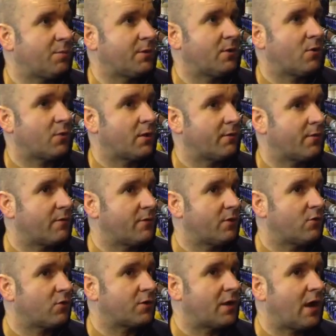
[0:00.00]
If you
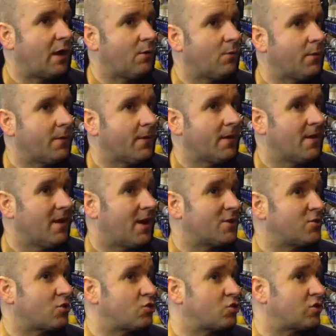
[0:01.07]
look now, it's
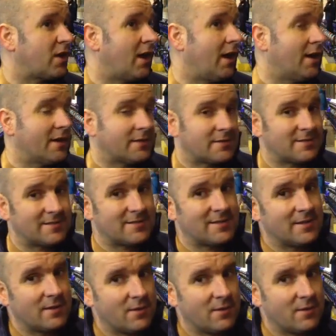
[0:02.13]
not just that. It's